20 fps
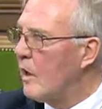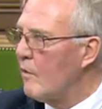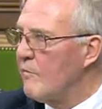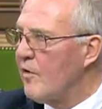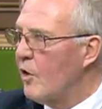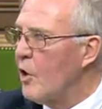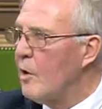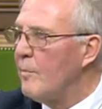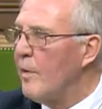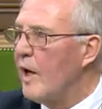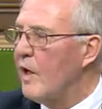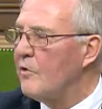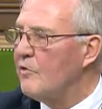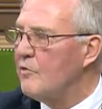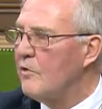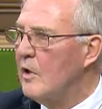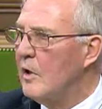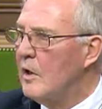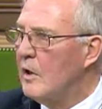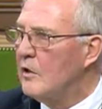our very
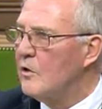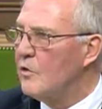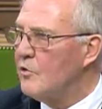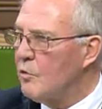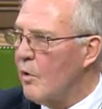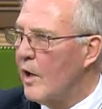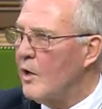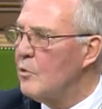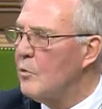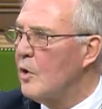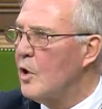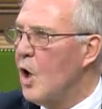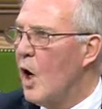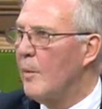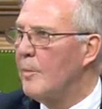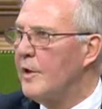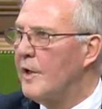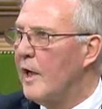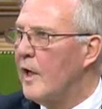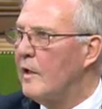best to try to
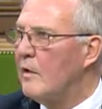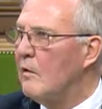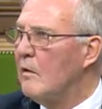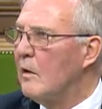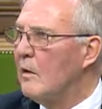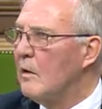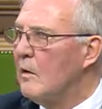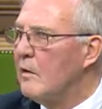accommodate